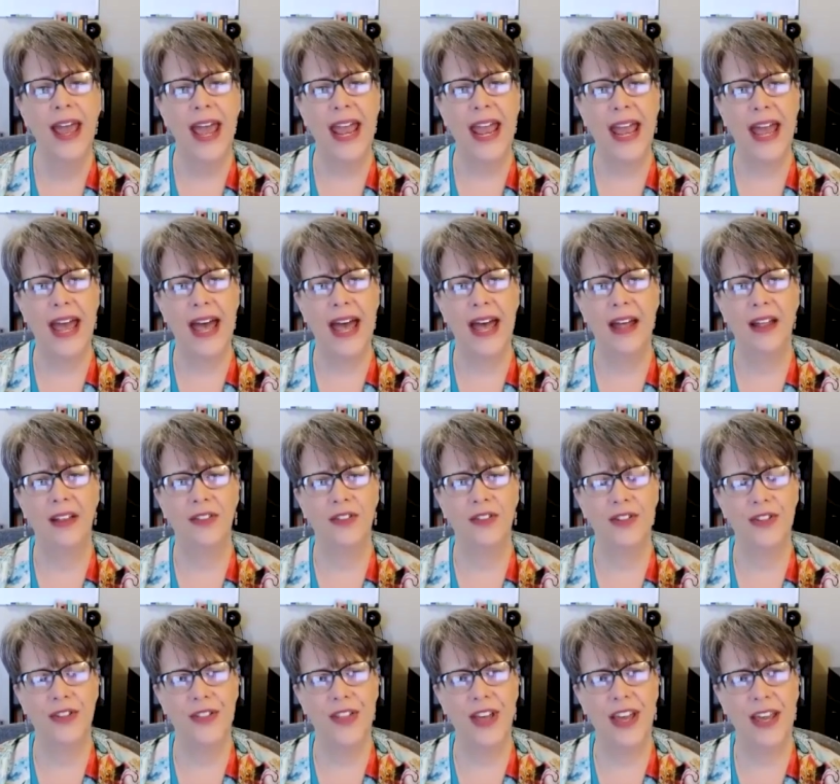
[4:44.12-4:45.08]
and
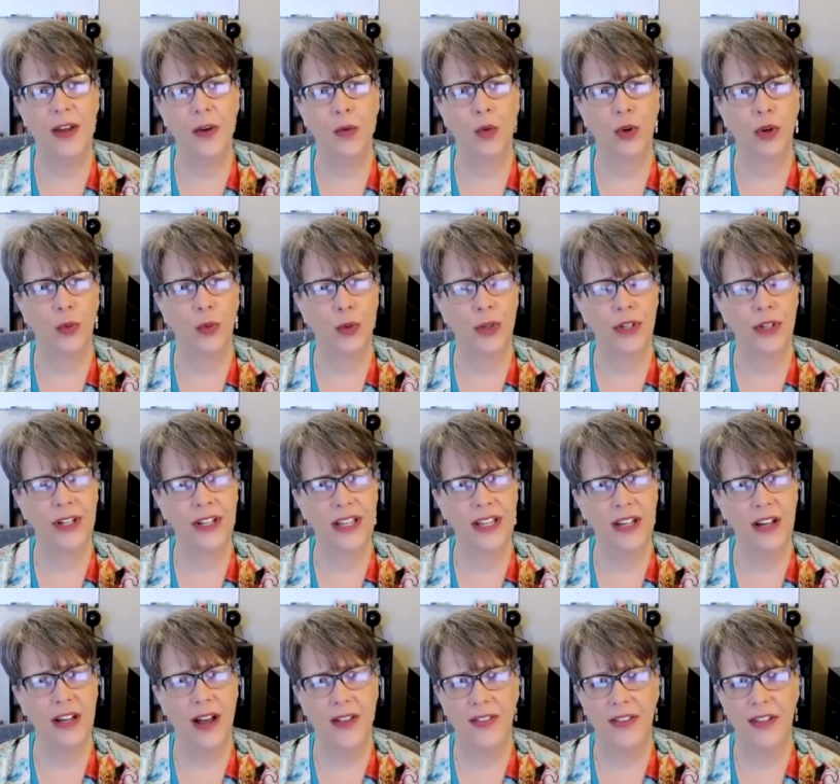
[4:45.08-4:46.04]
they were
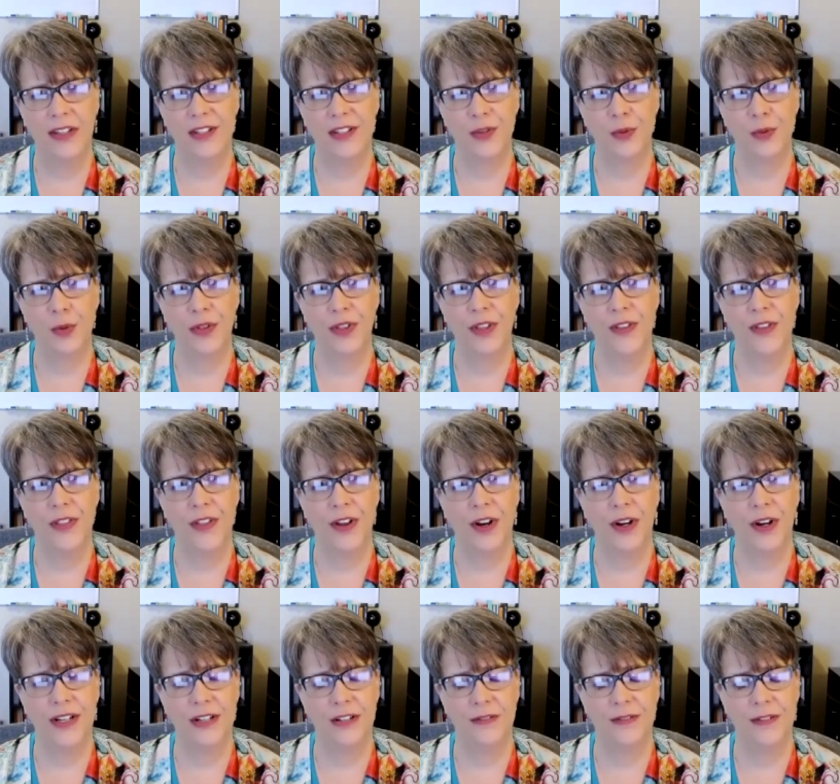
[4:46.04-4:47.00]
working on these within their
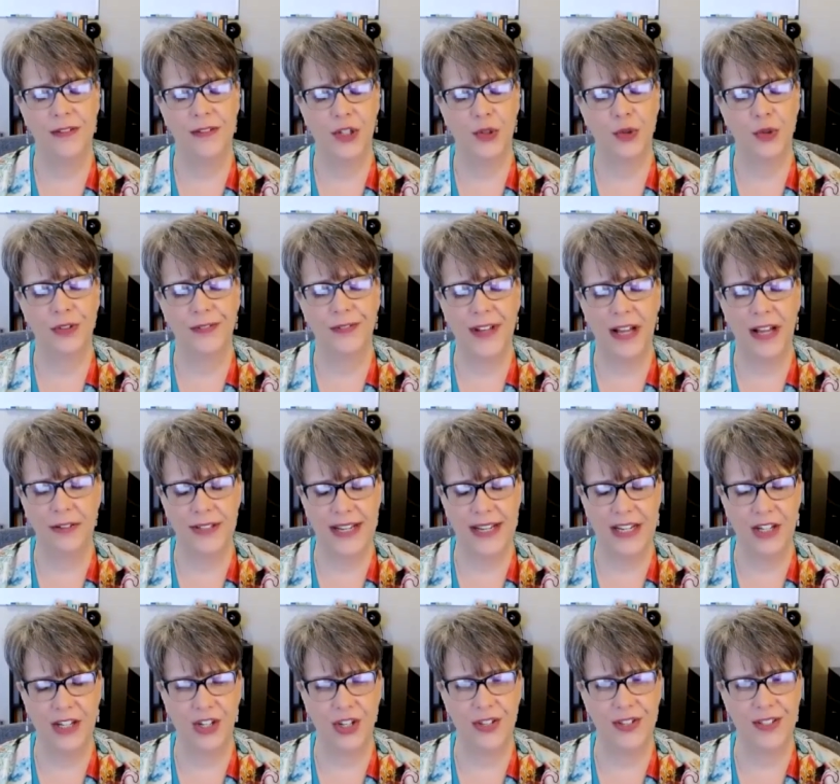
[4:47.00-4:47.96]
individual
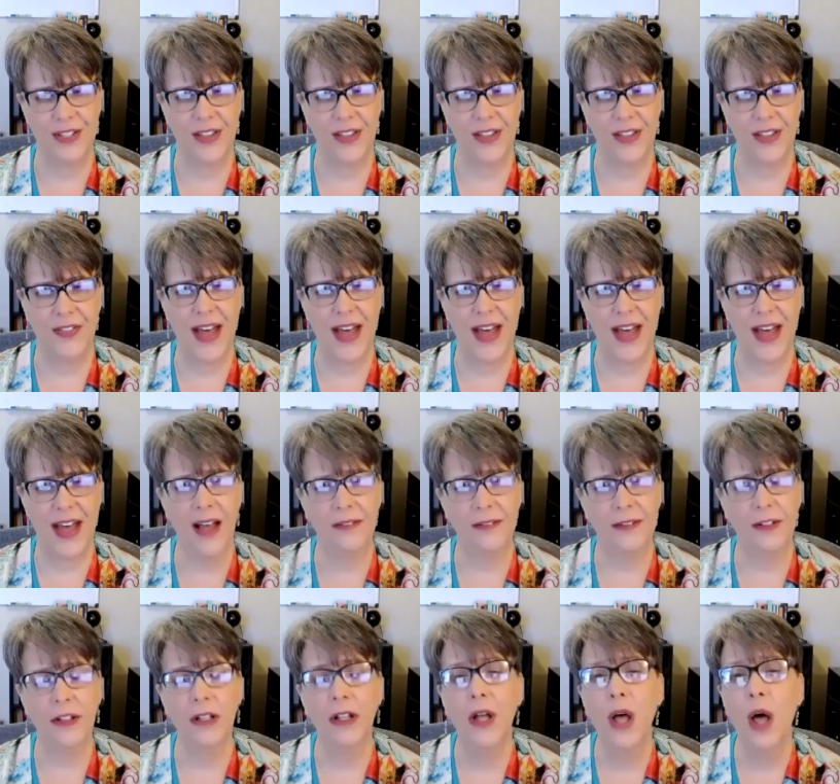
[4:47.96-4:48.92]
foundations at that
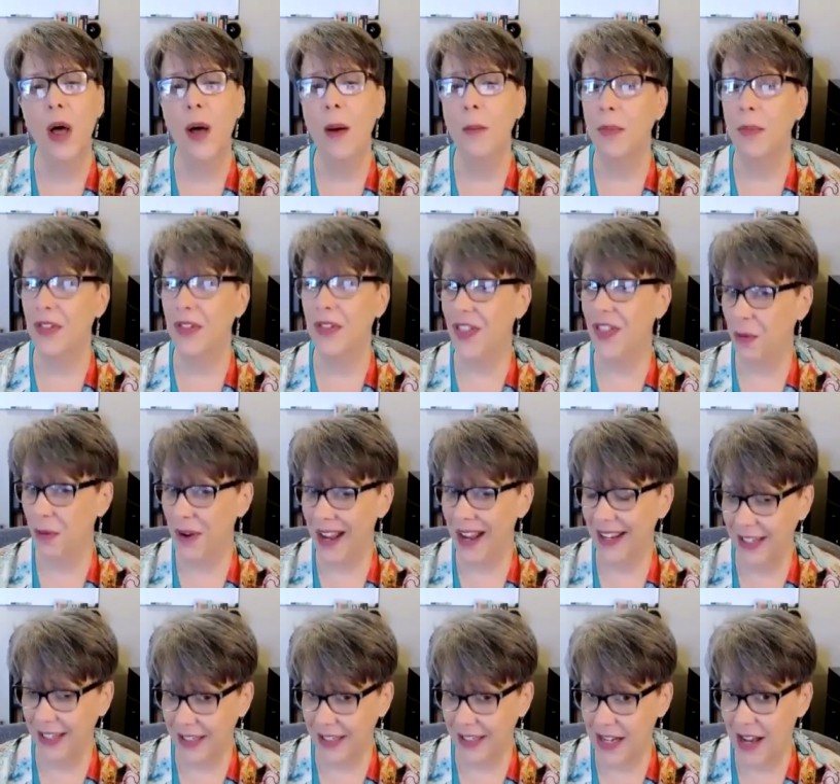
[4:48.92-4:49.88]
level. But they
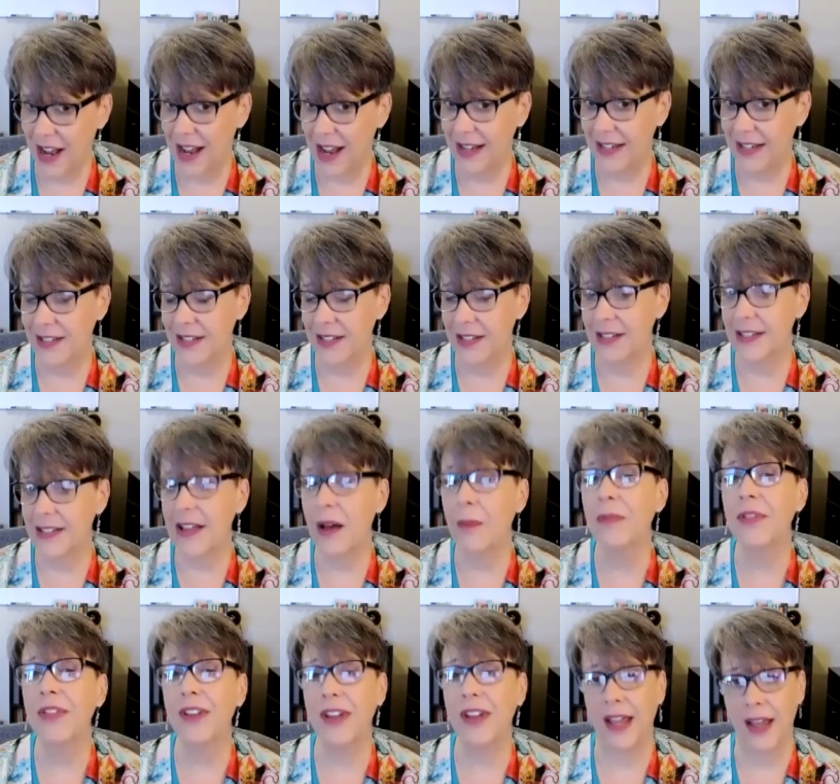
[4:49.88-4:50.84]
recognized that
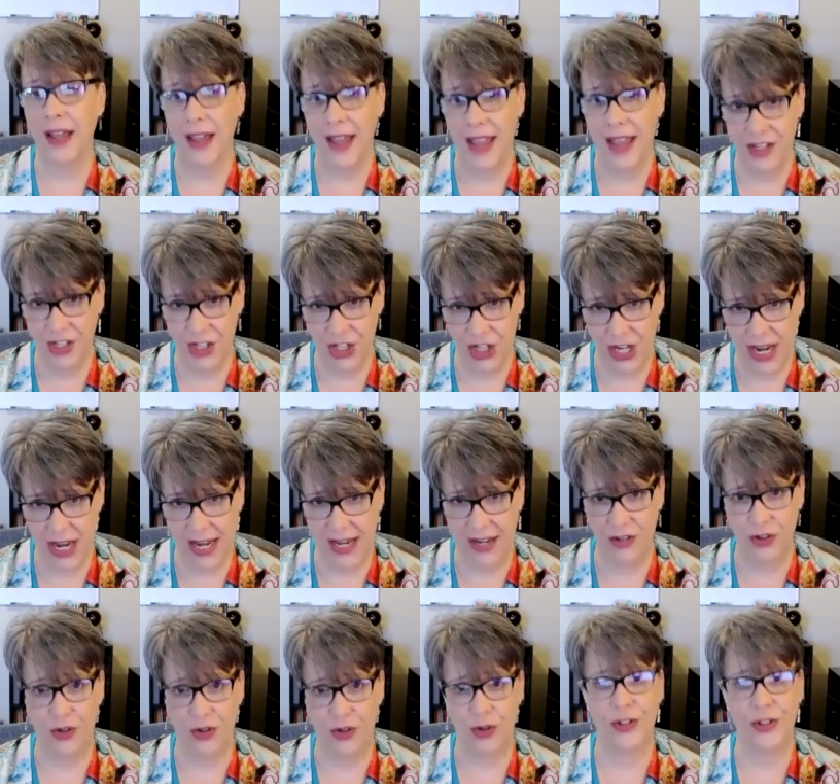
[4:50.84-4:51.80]
something had
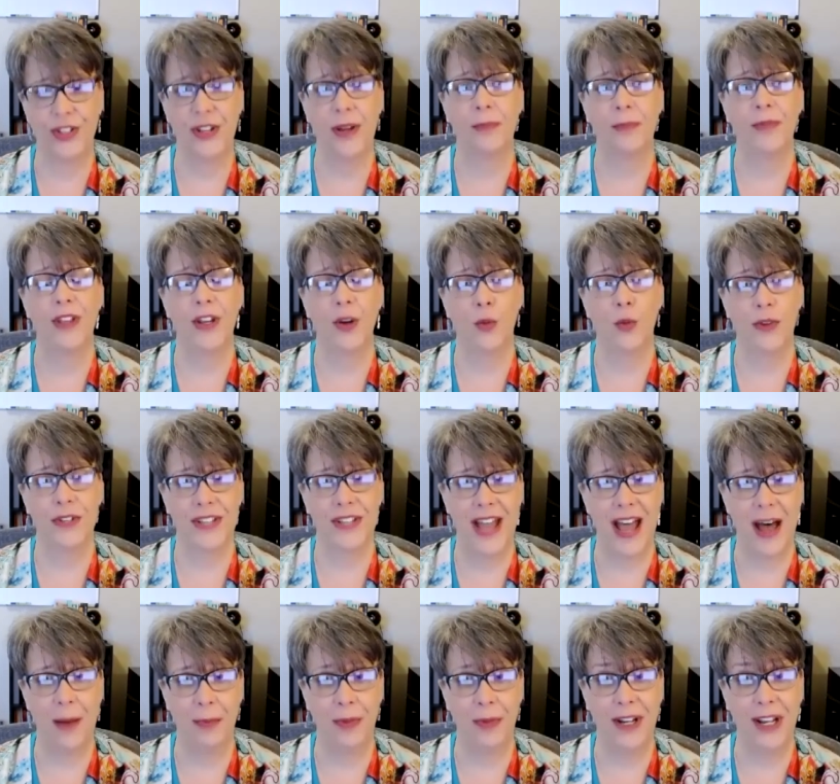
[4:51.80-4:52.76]
changed or something was
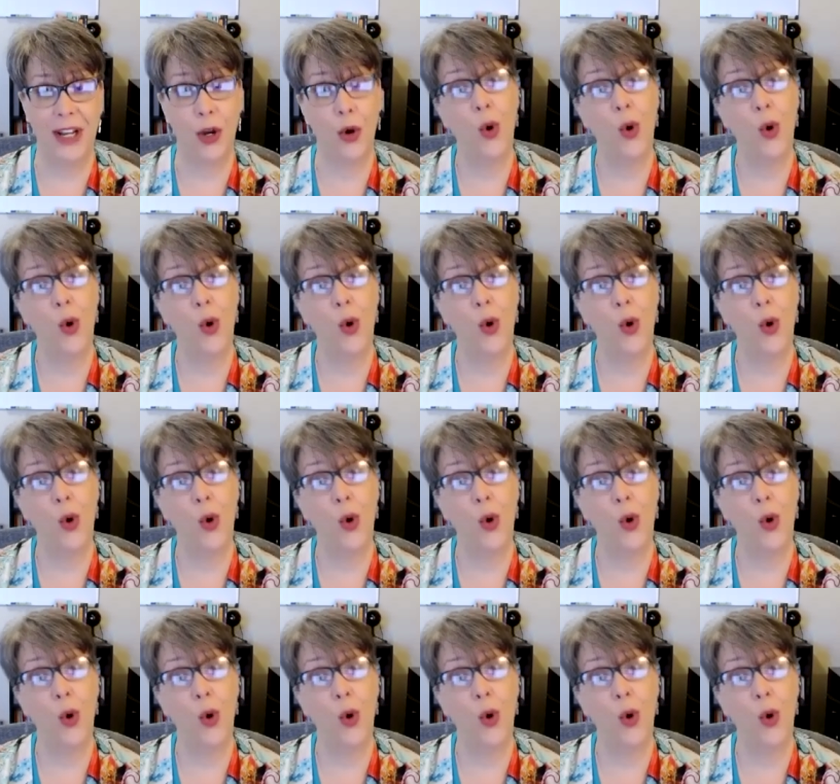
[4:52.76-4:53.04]
happening,